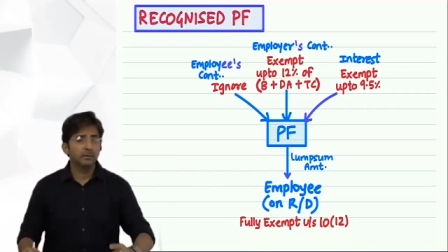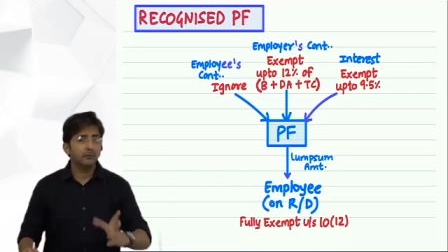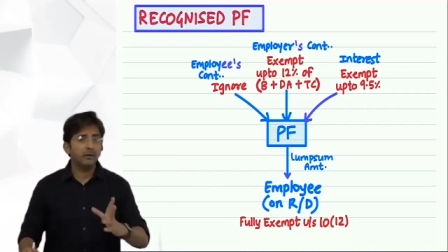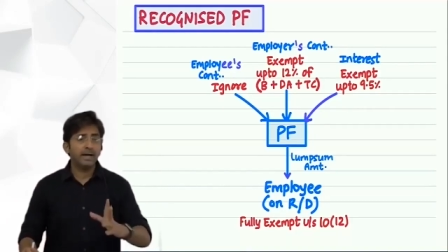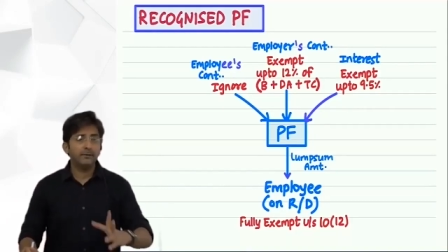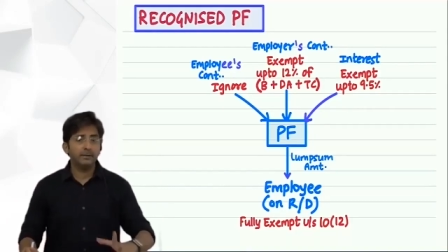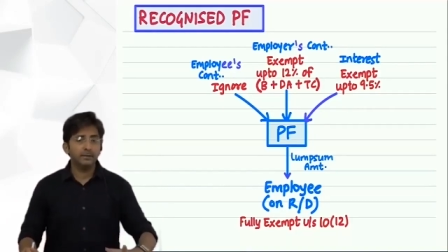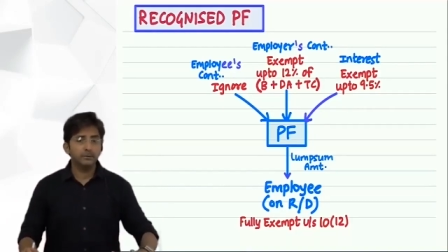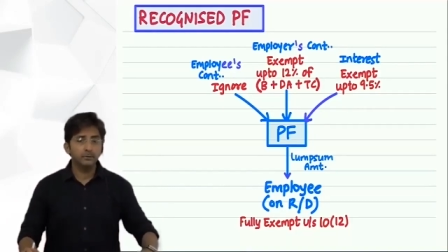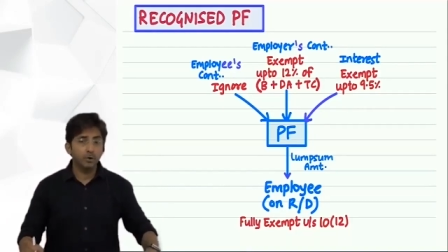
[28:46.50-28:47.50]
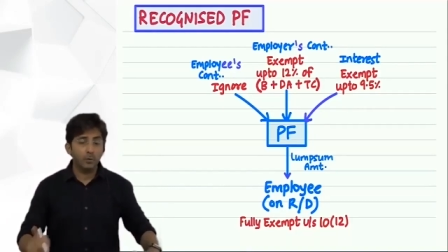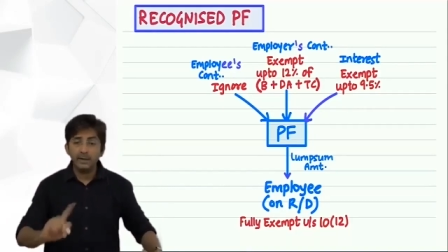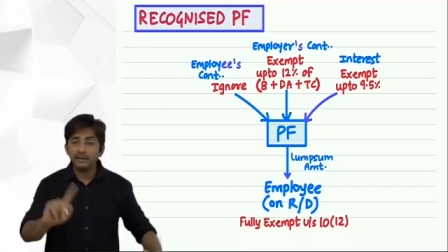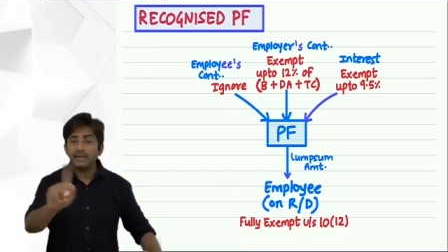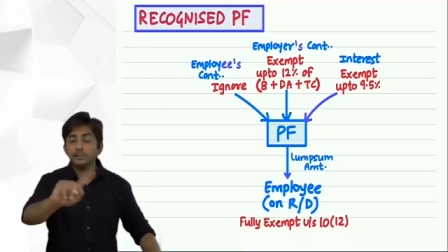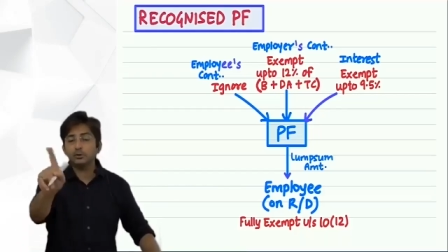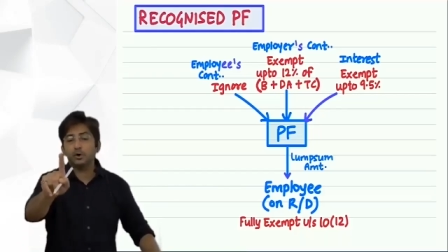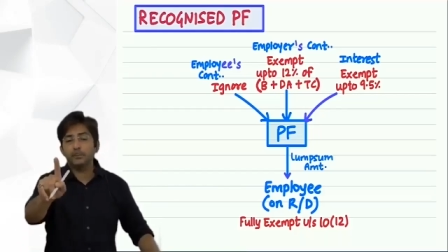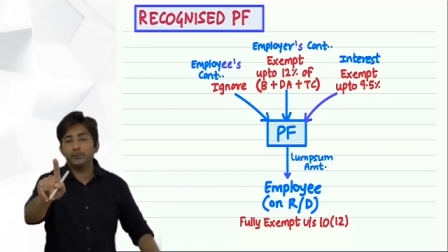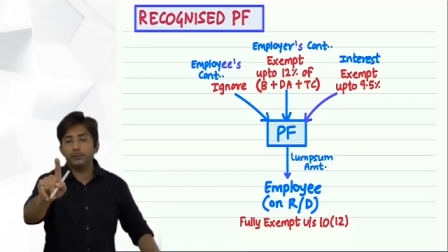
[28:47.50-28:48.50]
5 years, no one can
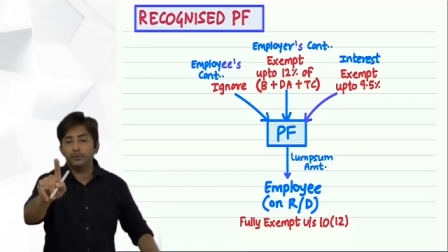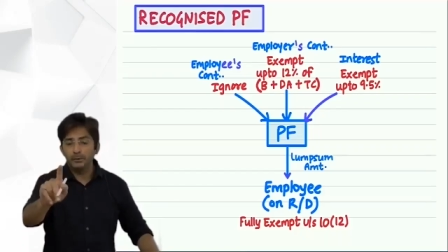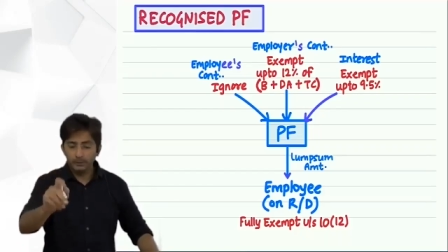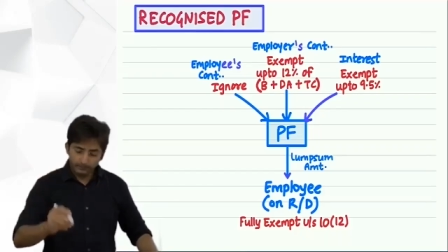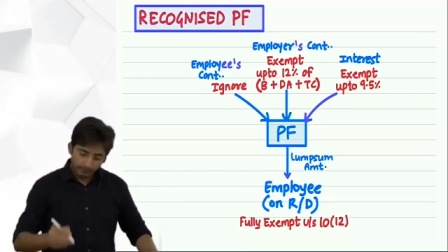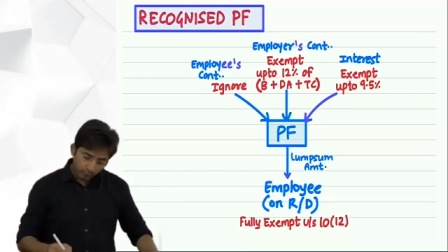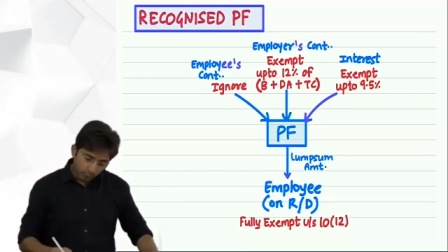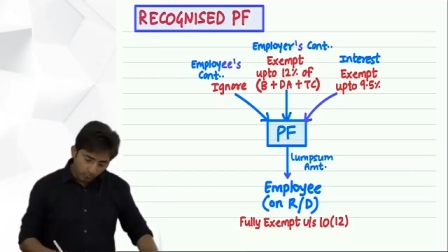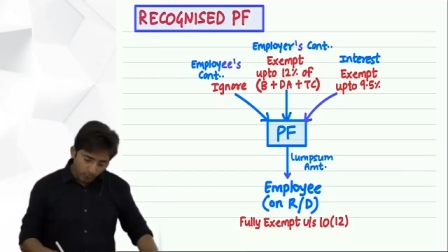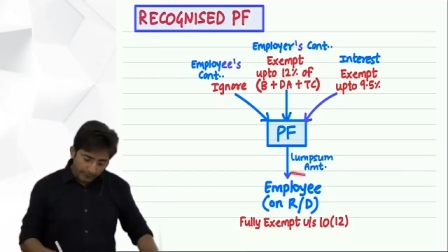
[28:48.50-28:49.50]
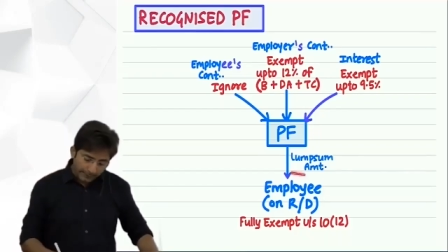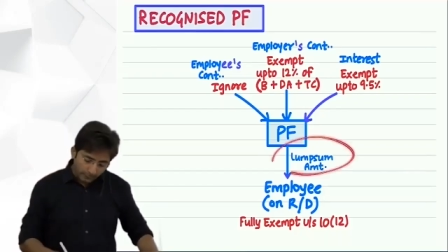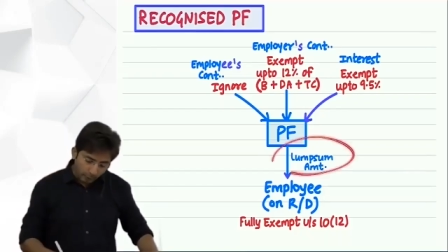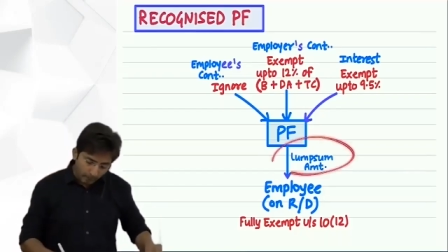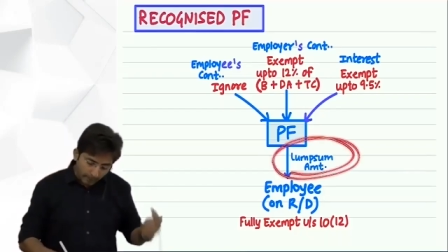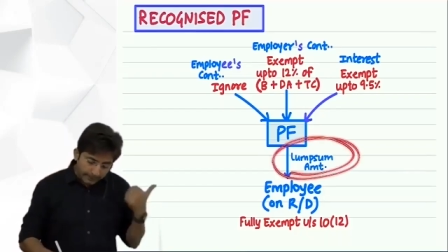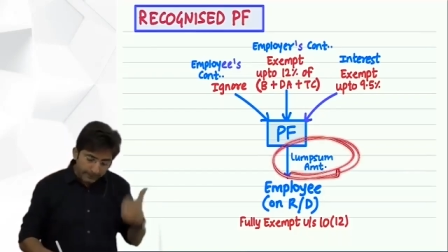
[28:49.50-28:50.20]
stop you. You will get your money